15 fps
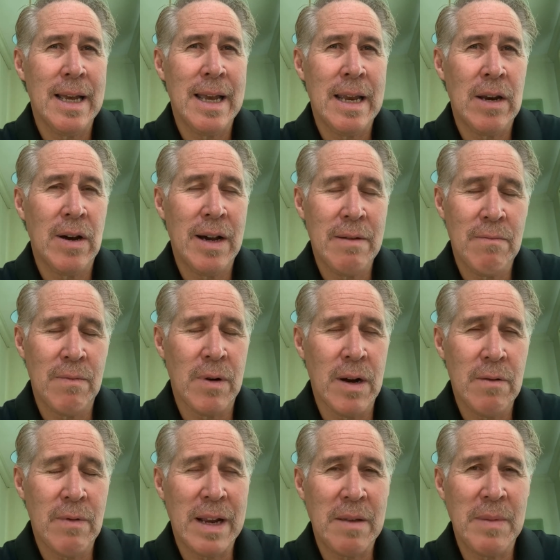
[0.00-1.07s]
And I
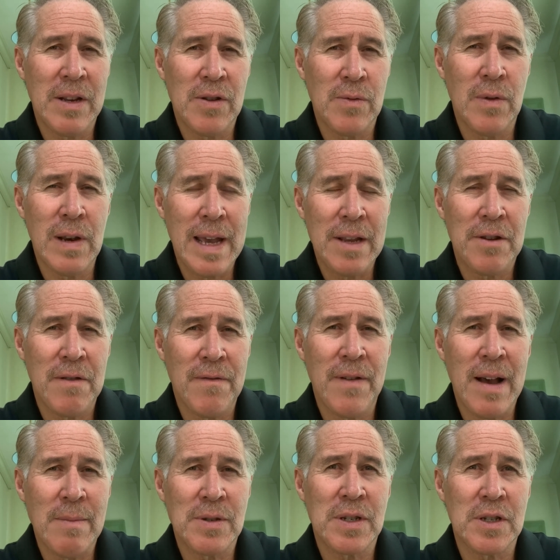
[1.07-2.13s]
recommend to all our new
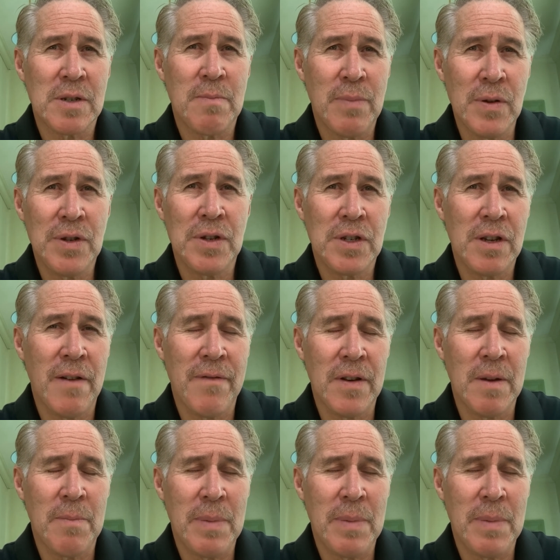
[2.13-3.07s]
pharmacists, put yourself on a